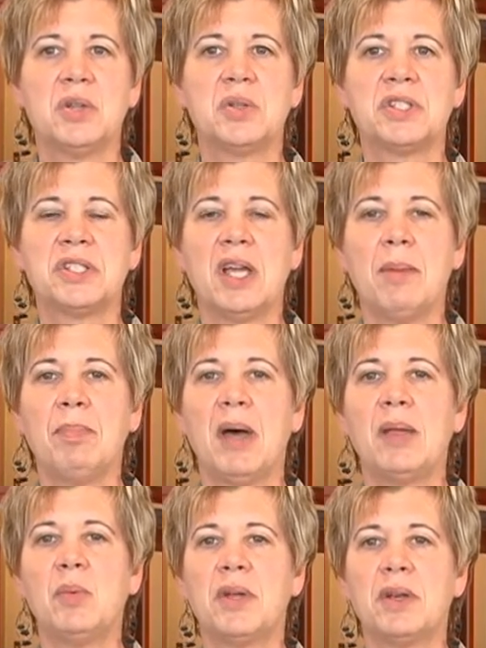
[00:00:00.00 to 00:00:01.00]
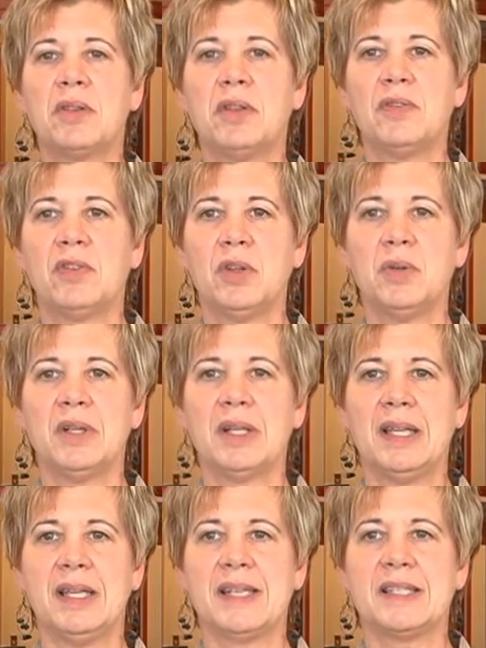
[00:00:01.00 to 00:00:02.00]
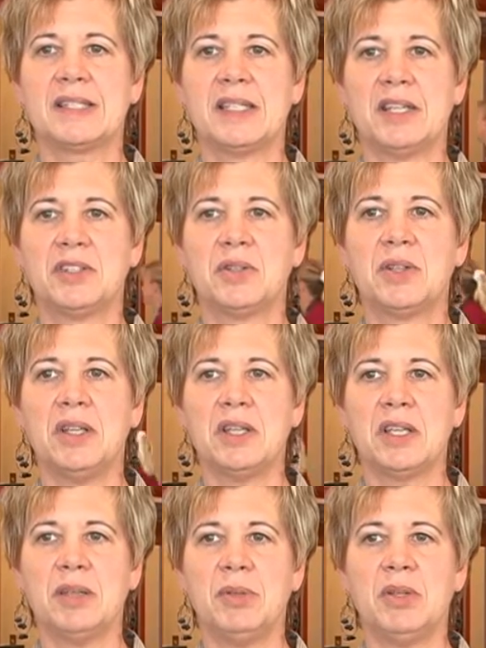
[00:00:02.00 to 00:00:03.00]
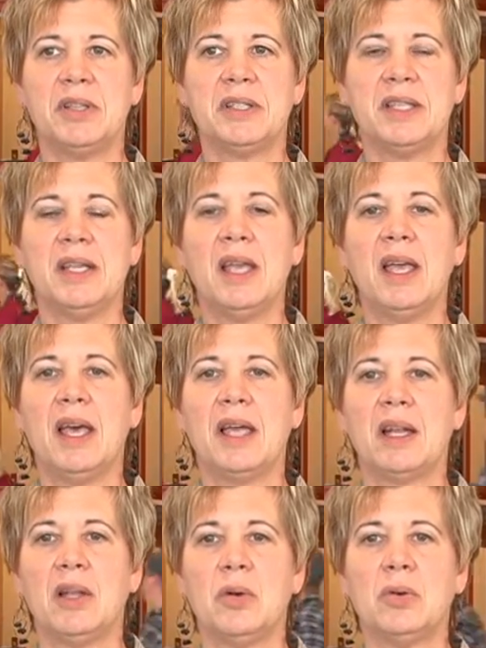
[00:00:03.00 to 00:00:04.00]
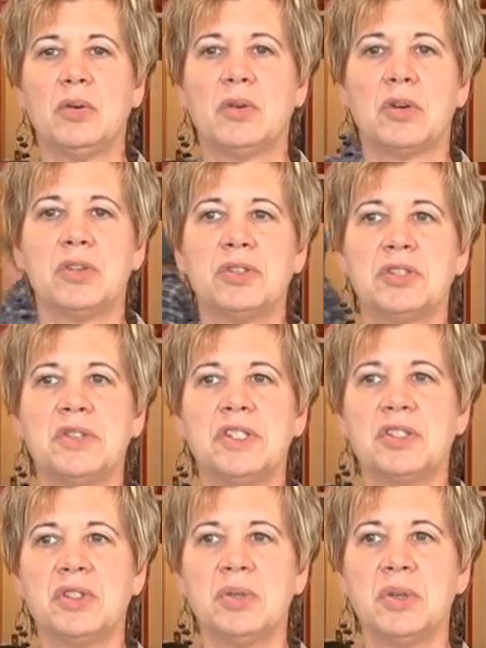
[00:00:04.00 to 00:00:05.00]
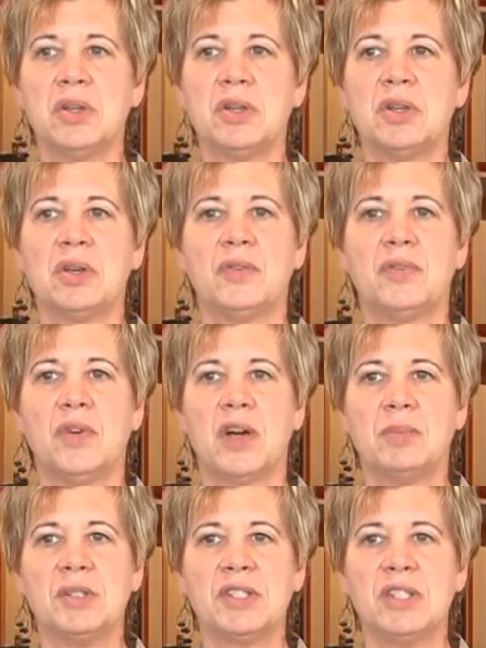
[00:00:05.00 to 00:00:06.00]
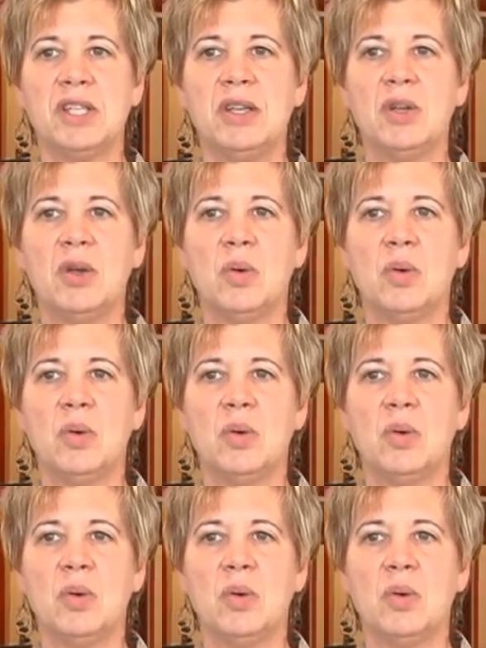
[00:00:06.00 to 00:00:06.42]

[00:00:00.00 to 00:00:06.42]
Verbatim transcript: or stop by one of the flu clinics scheduled in the community at a local grocery store, pharmacy,